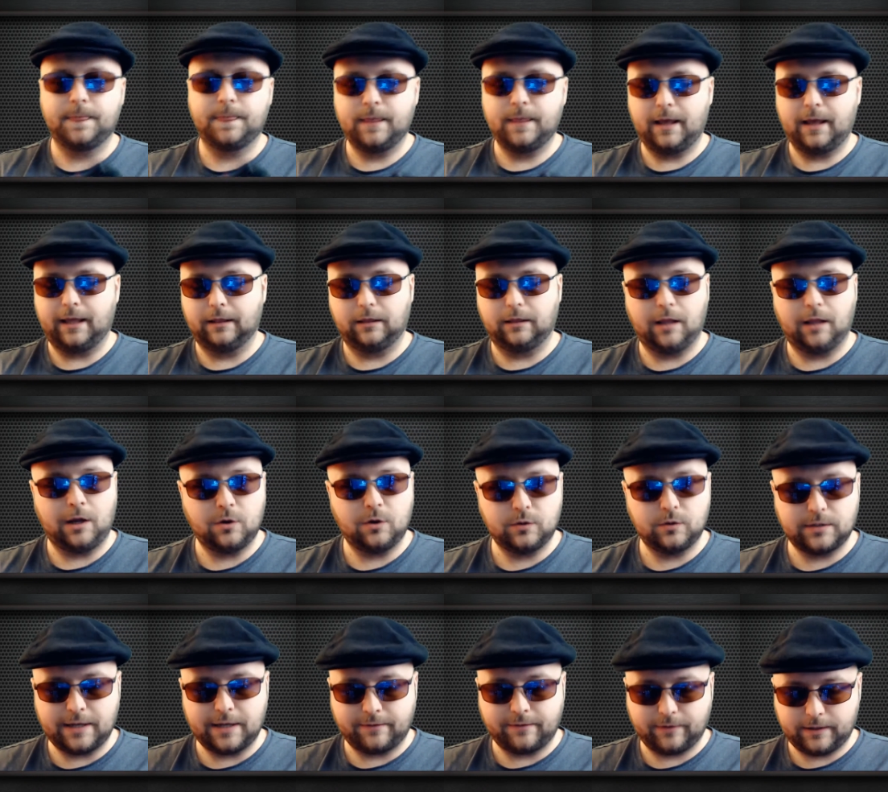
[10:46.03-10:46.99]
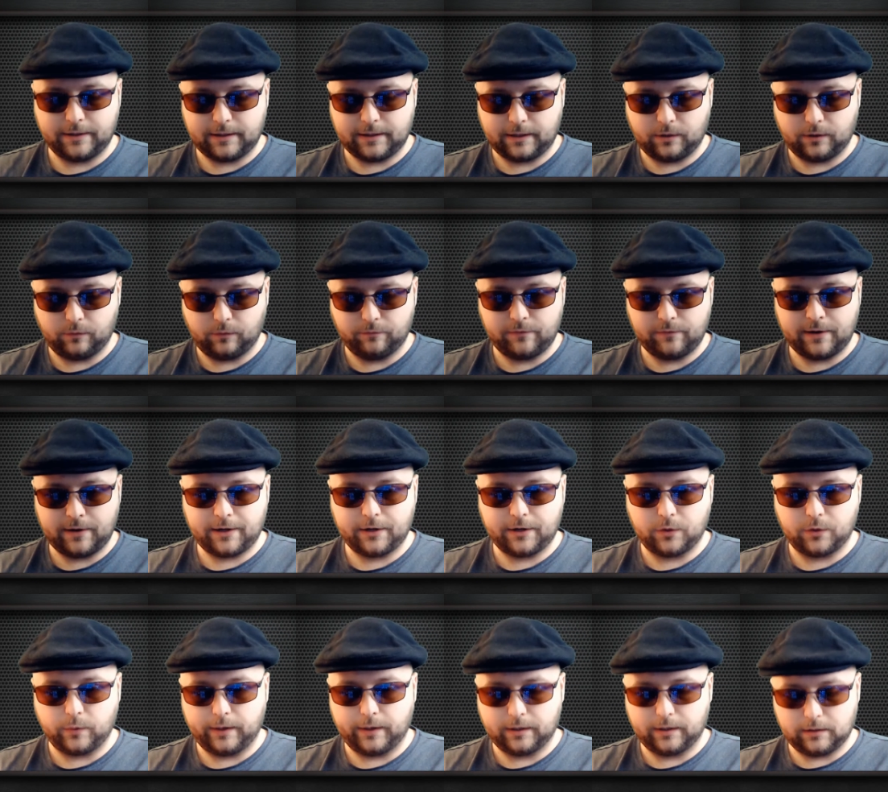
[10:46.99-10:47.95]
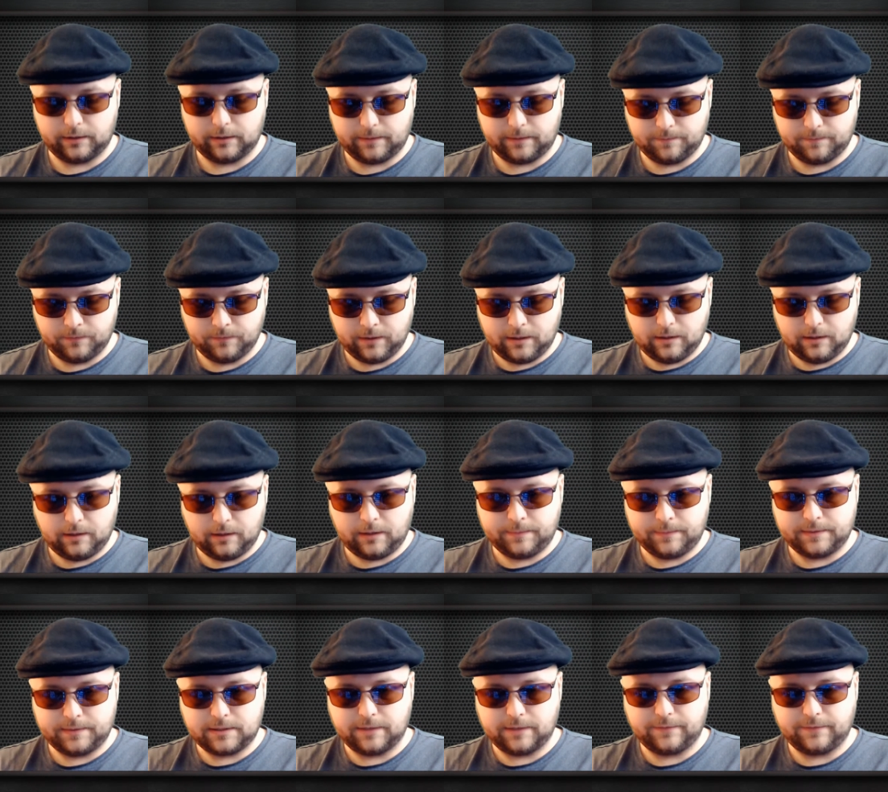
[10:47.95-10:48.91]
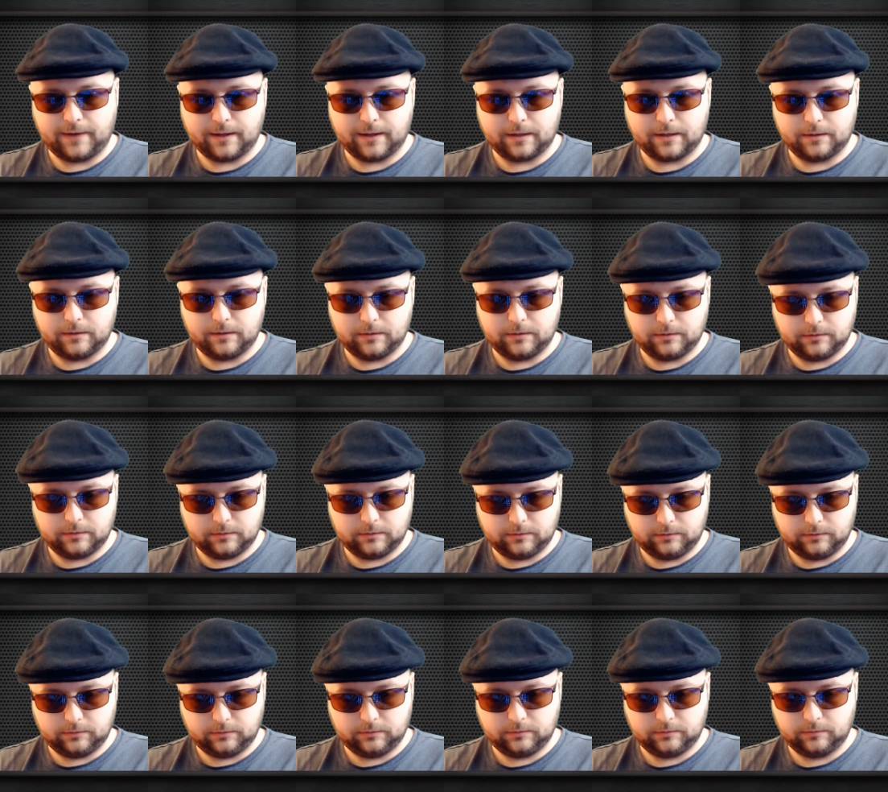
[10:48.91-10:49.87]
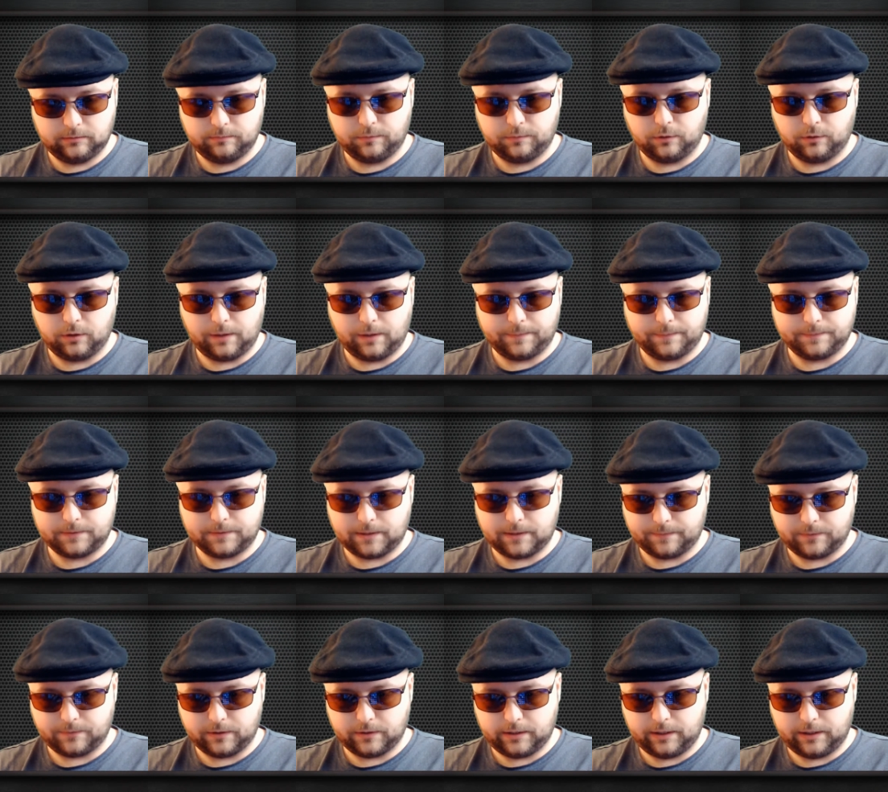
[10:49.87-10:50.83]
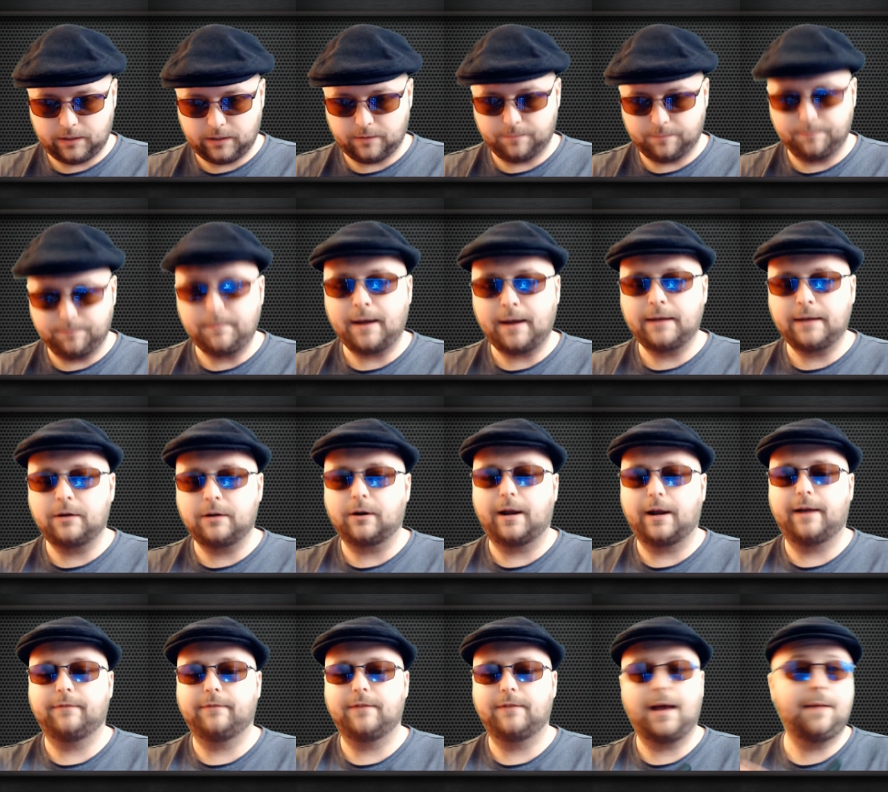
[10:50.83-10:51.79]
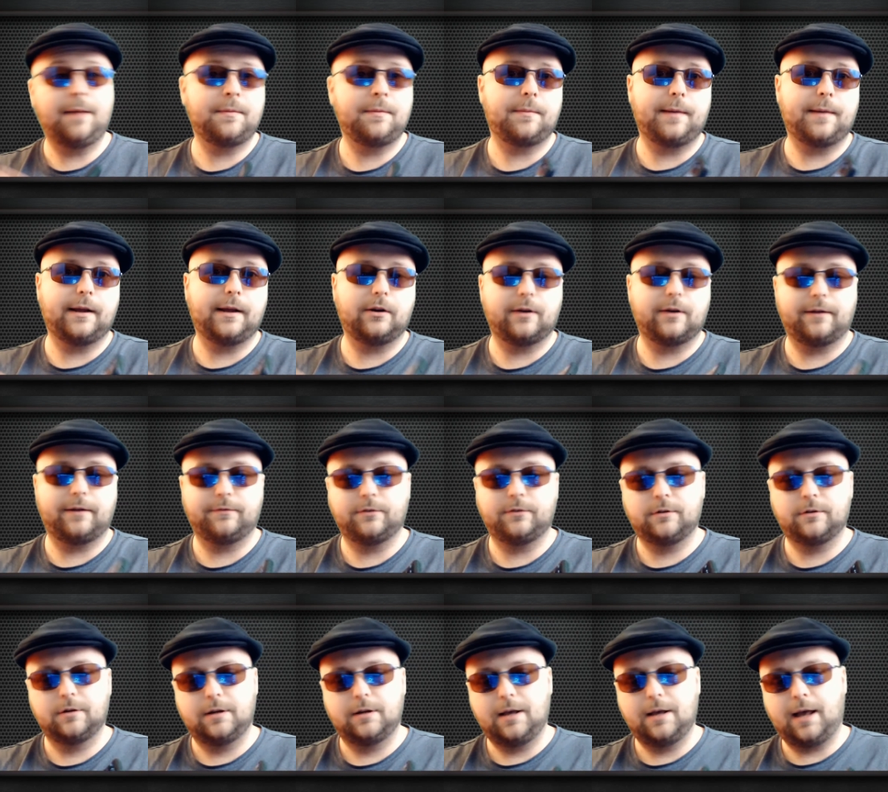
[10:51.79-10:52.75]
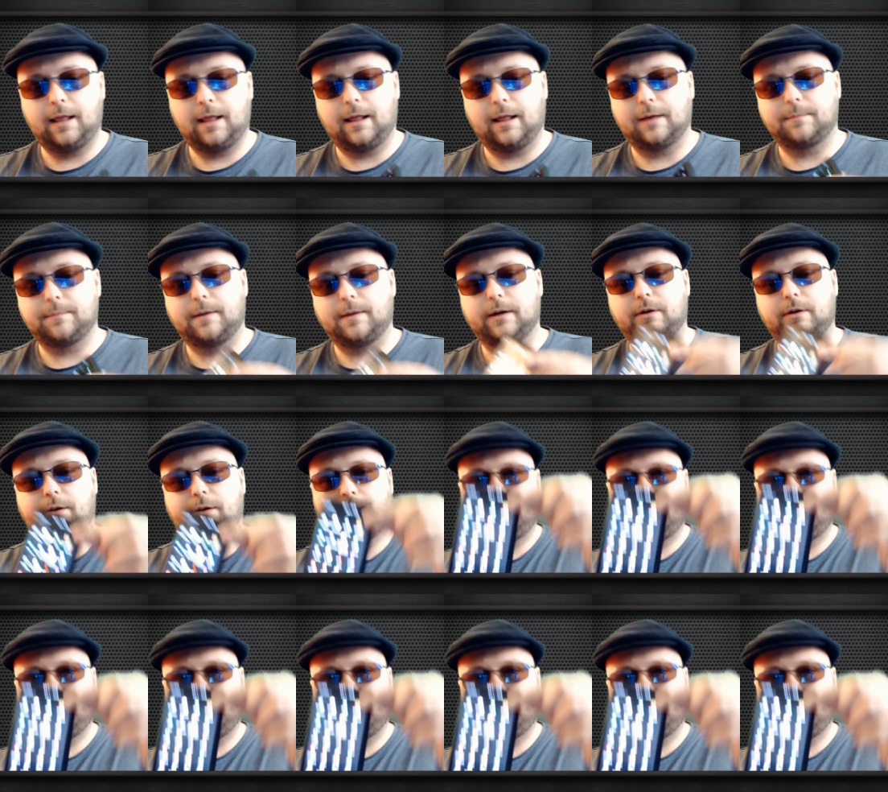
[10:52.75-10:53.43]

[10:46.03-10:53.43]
It loads everything very quickly. Let me see if I can pull up something here. Minecraft. I'm a Minecrafter. I like Minecraft.